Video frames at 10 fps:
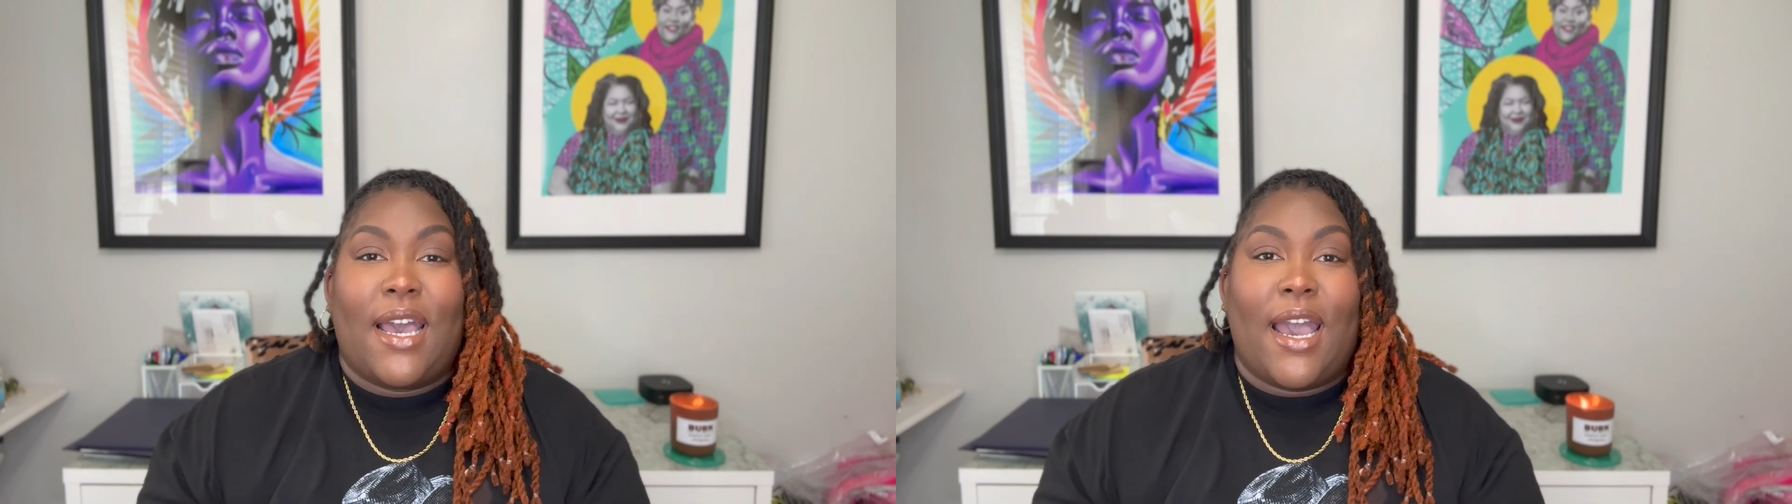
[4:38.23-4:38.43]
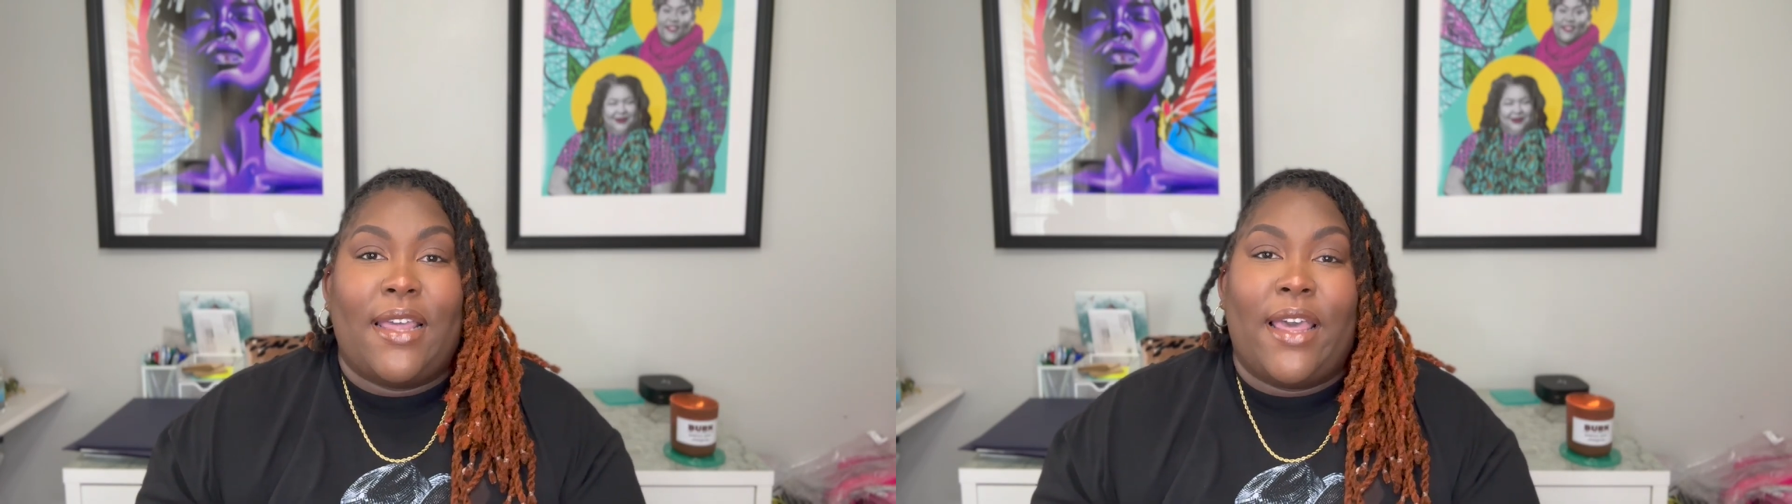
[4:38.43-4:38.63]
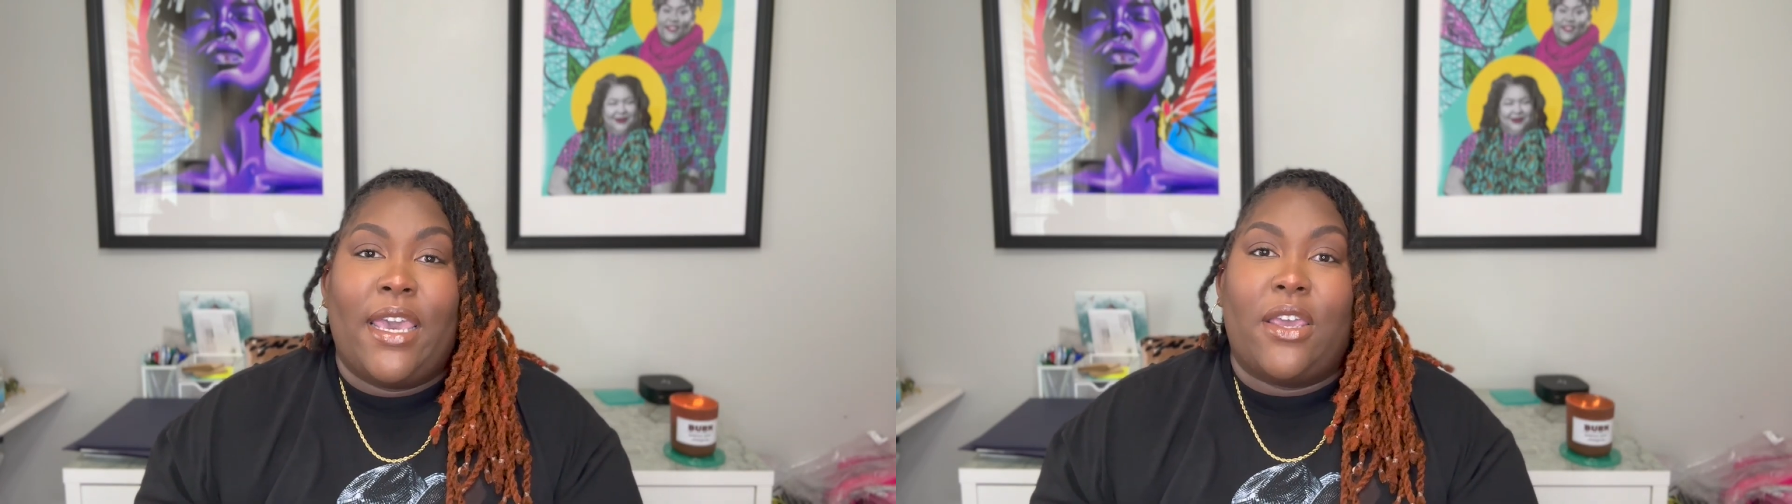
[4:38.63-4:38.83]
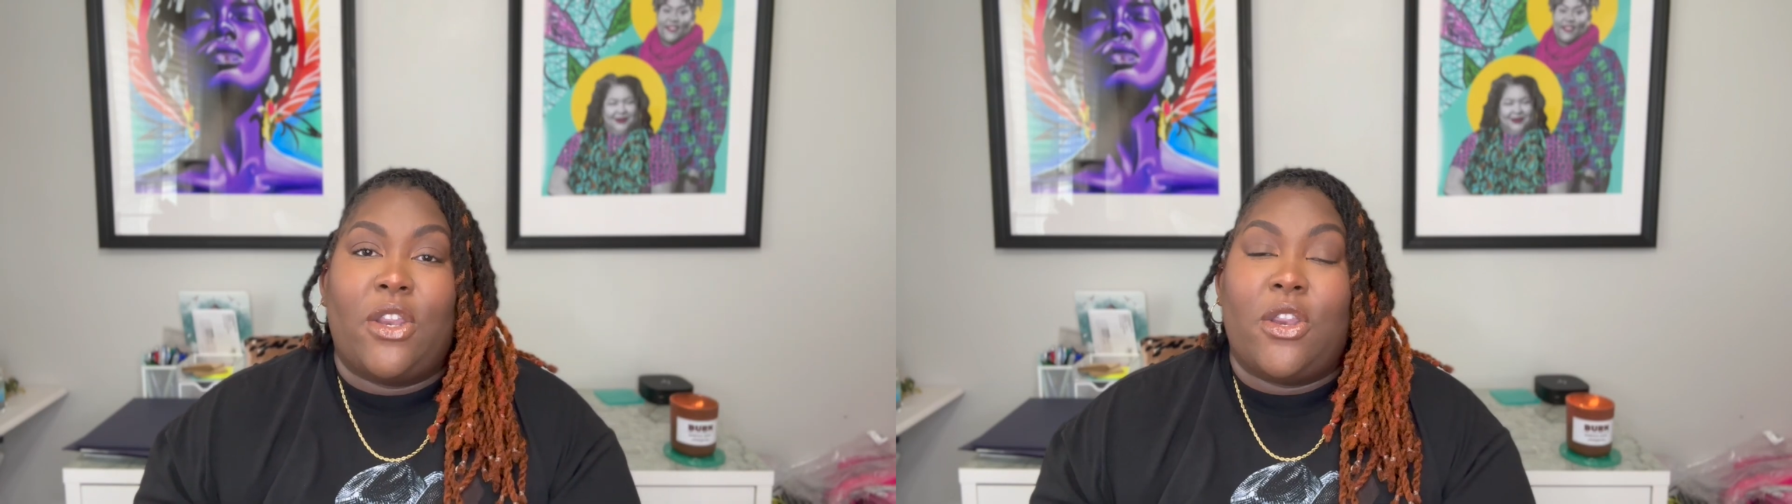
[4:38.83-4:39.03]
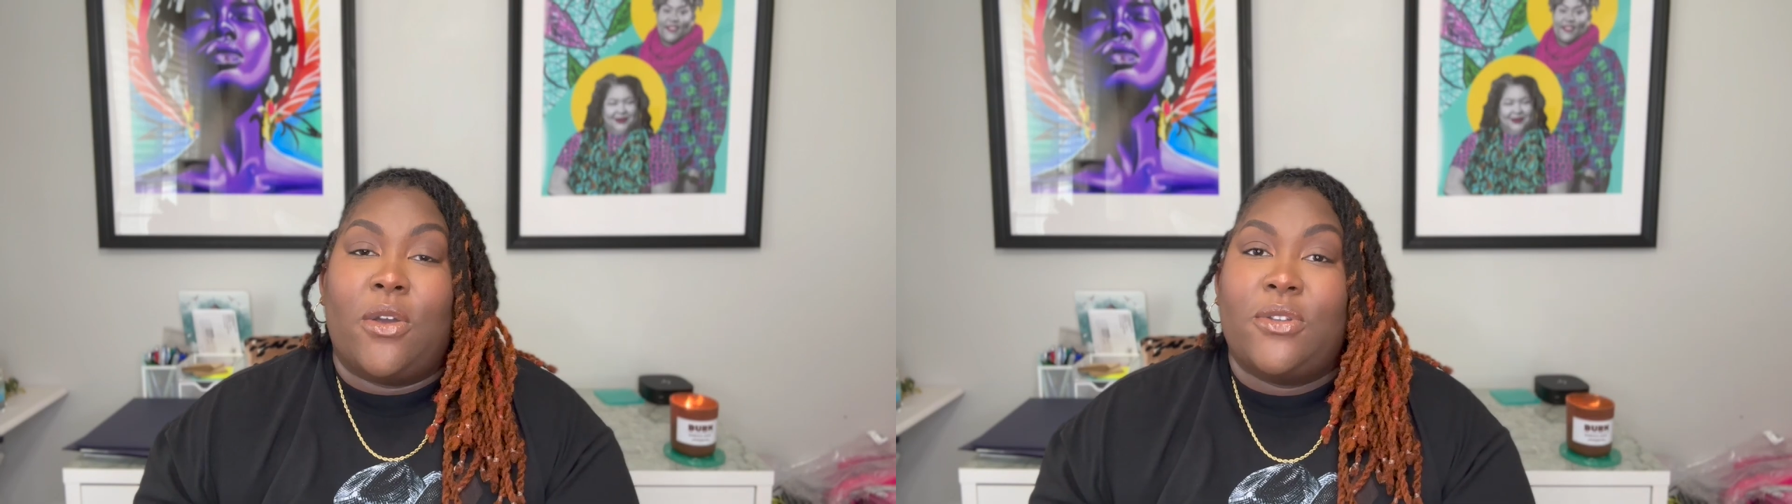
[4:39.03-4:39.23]
I like
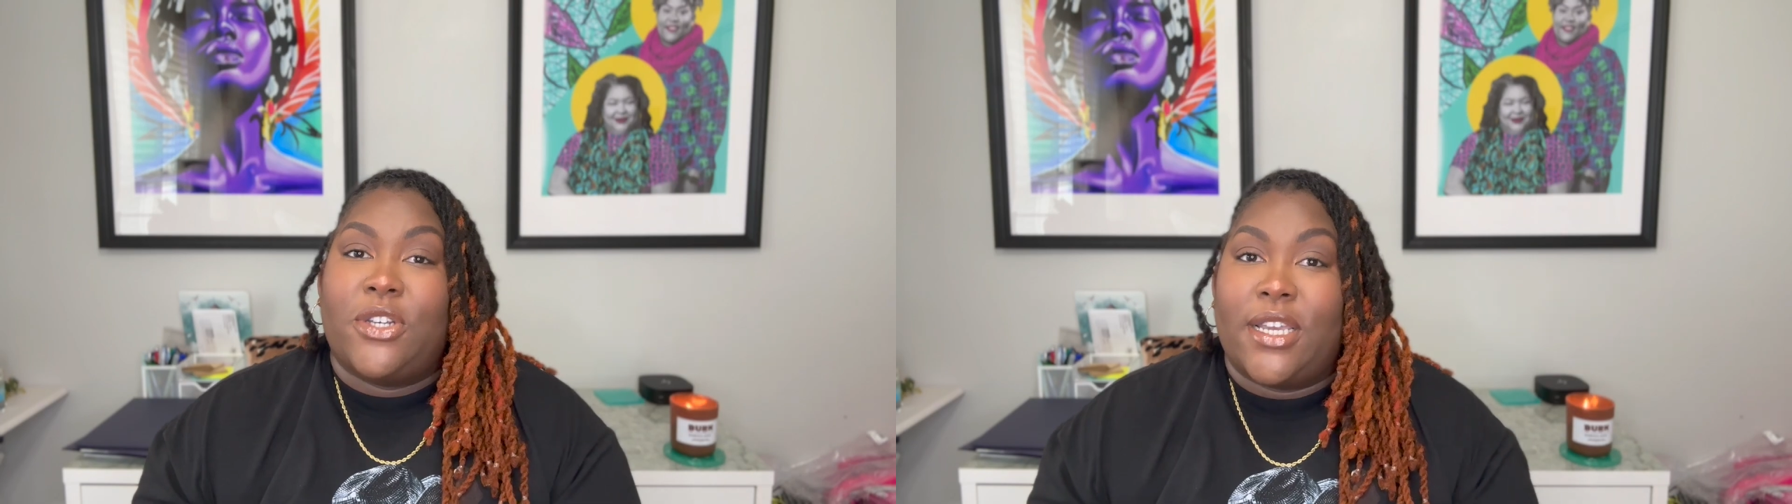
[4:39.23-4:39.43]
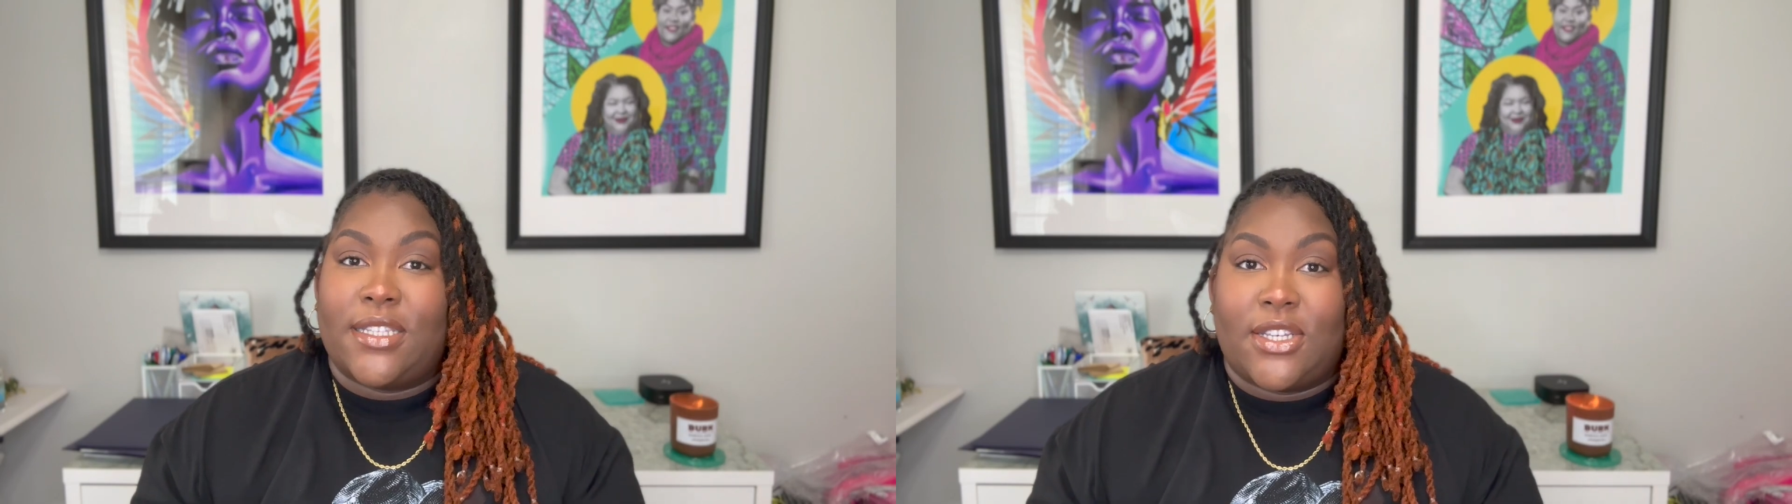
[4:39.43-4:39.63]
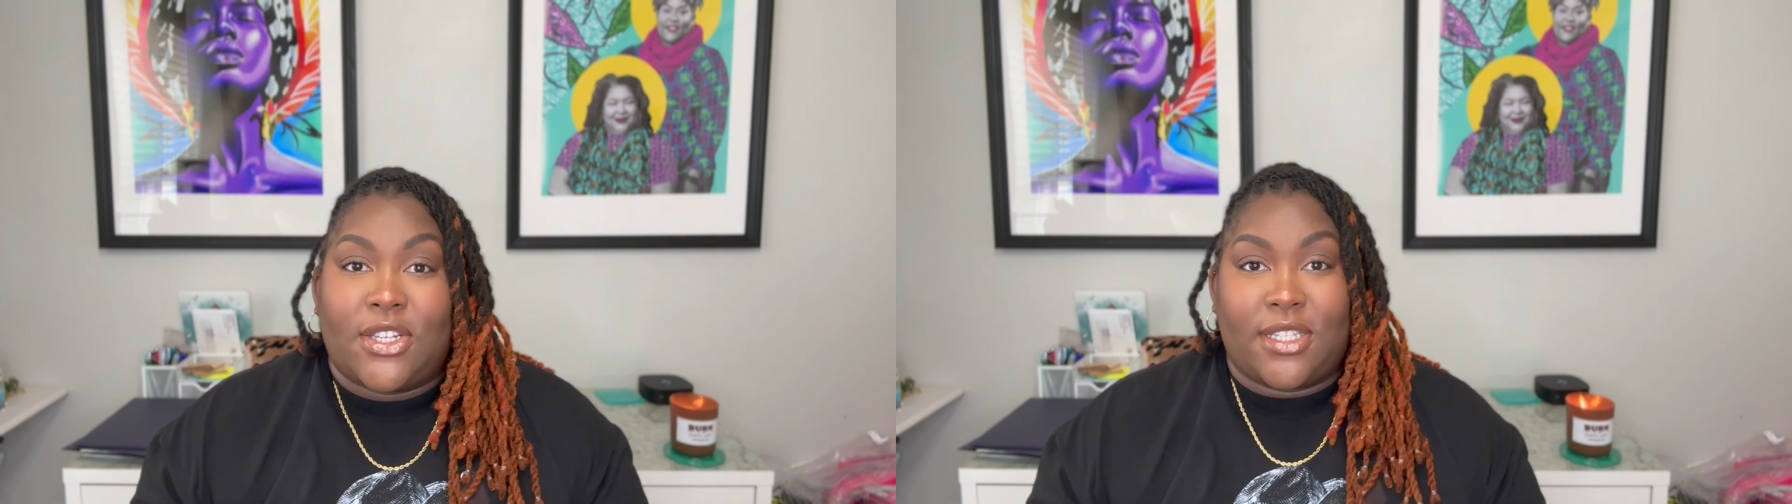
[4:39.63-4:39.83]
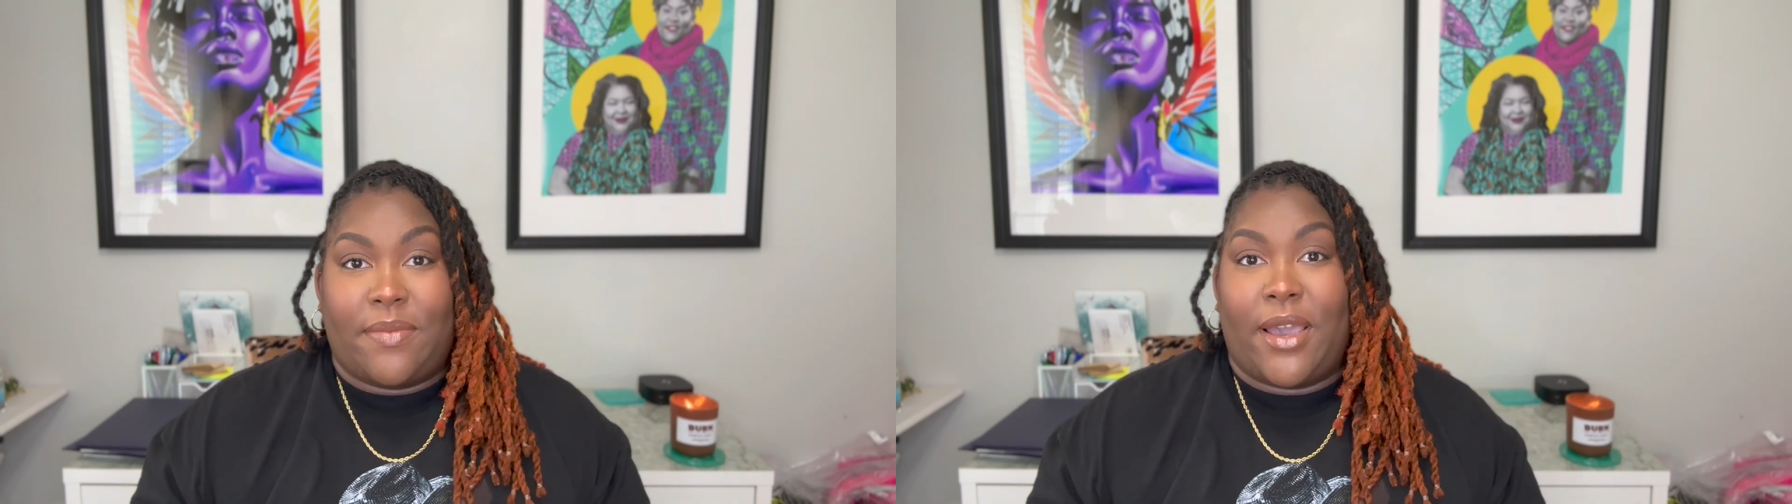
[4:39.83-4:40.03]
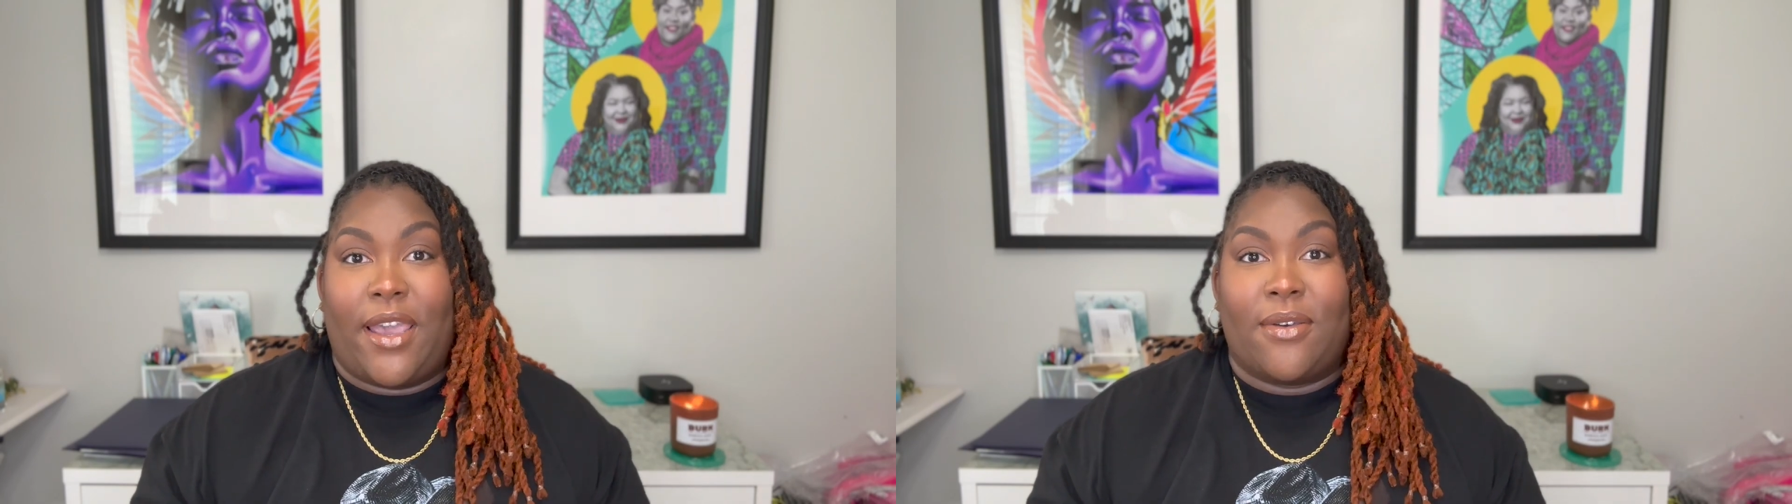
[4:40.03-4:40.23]
no transitions in
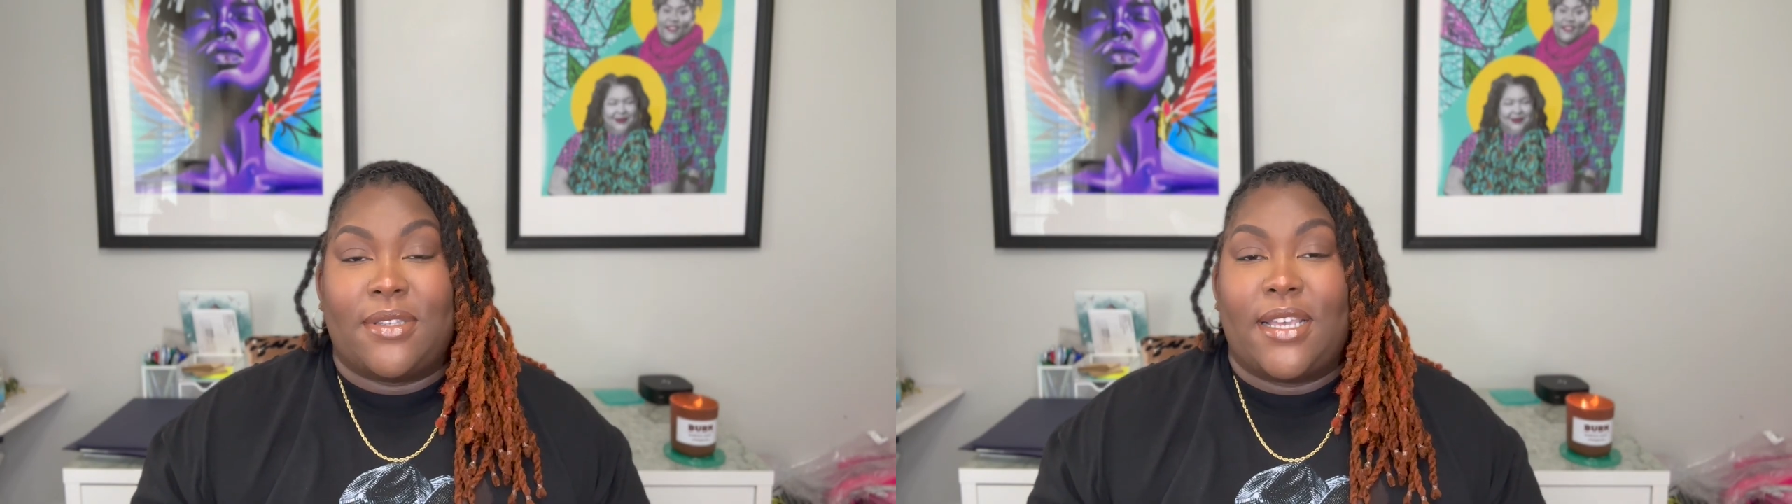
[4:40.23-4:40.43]
my house.